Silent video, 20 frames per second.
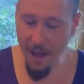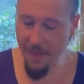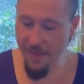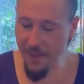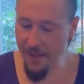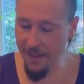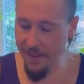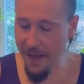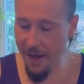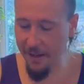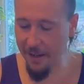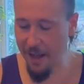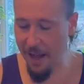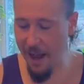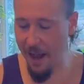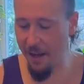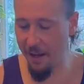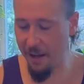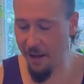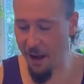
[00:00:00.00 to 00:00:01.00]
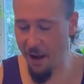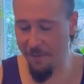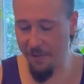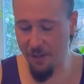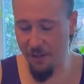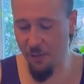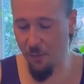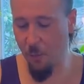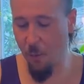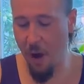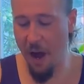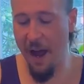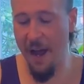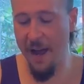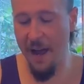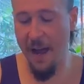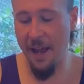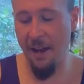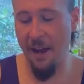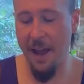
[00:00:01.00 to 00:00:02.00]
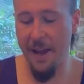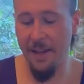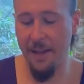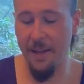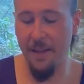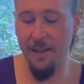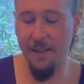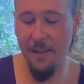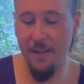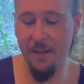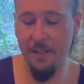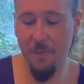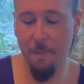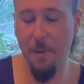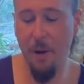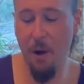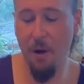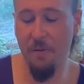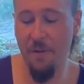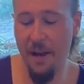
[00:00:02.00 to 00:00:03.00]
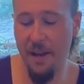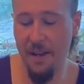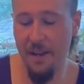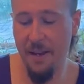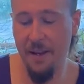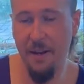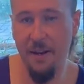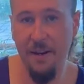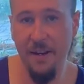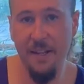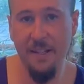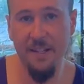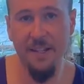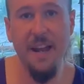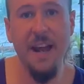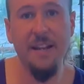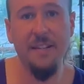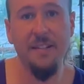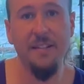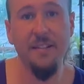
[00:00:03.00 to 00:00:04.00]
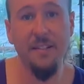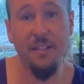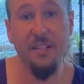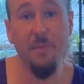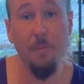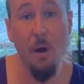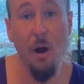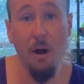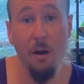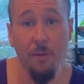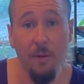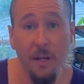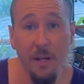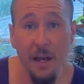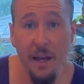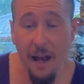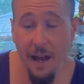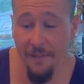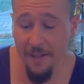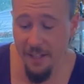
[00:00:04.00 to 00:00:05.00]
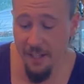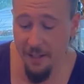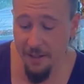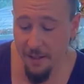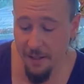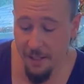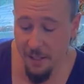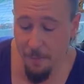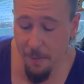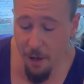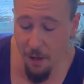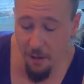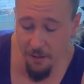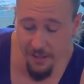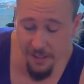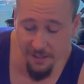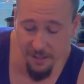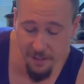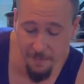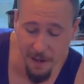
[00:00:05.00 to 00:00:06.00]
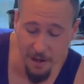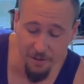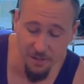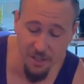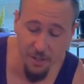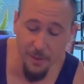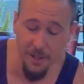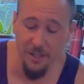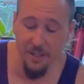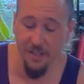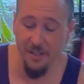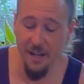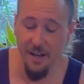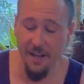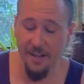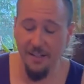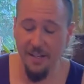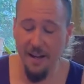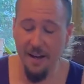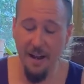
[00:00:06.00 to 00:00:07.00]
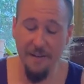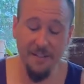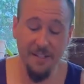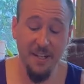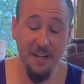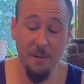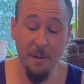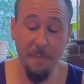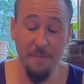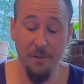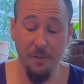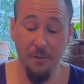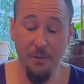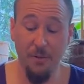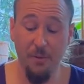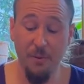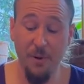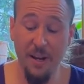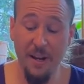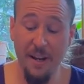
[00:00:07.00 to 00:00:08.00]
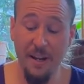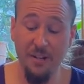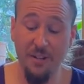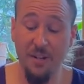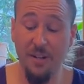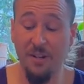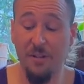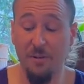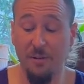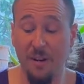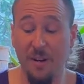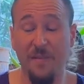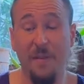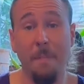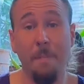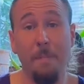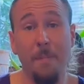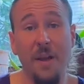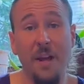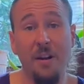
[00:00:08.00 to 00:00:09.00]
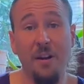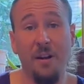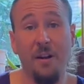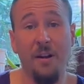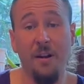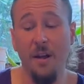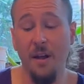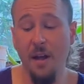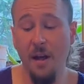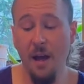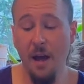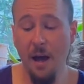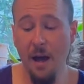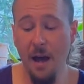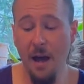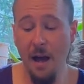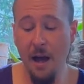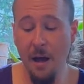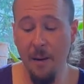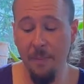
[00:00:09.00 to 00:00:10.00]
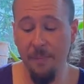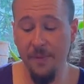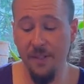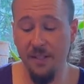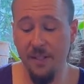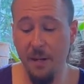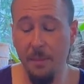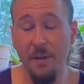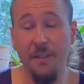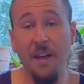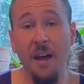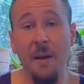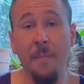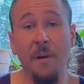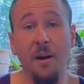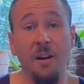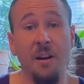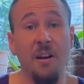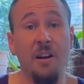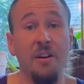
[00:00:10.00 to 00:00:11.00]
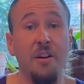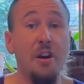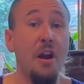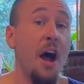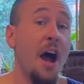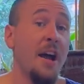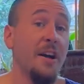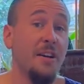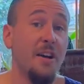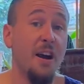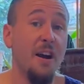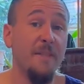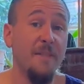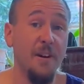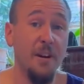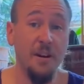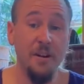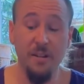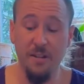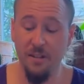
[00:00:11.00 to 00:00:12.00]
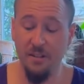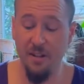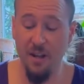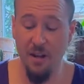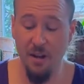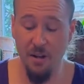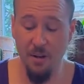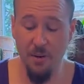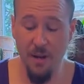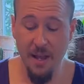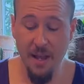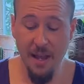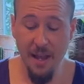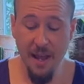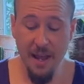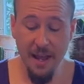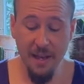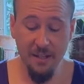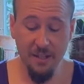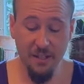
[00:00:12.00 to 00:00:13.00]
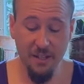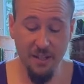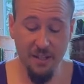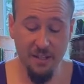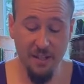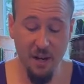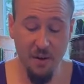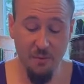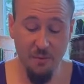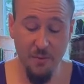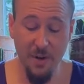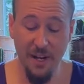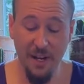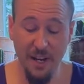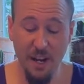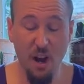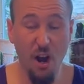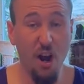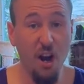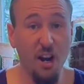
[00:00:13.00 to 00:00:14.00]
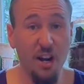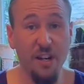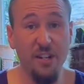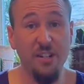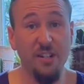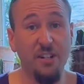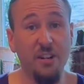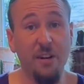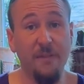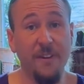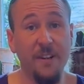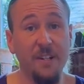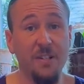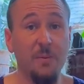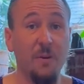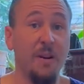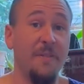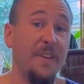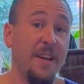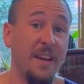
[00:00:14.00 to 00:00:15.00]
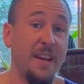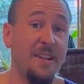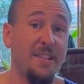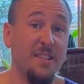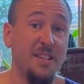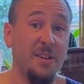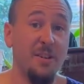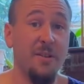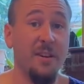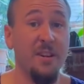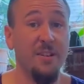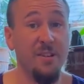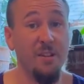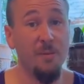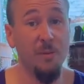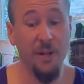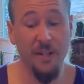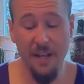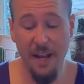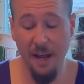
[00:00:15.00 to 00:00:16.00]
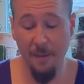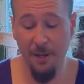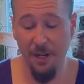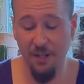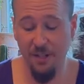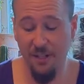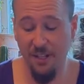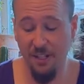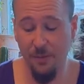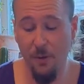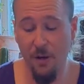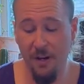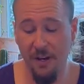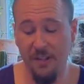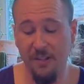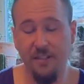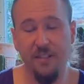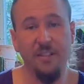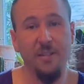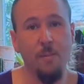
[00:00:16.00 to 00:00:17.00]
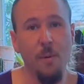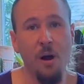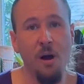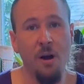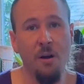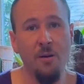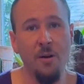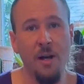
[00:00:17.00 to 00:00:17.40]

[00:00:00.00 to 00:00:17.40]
think that kind of covers why I like it. This ball right here is nice and small. I've seen these balls, this is about 2 inches, like I said. I've seen them up to 3 inches or even bigger. Some of them are not covered, so it's just a really hard surface where if it hits you, it can do more damage. This one is small,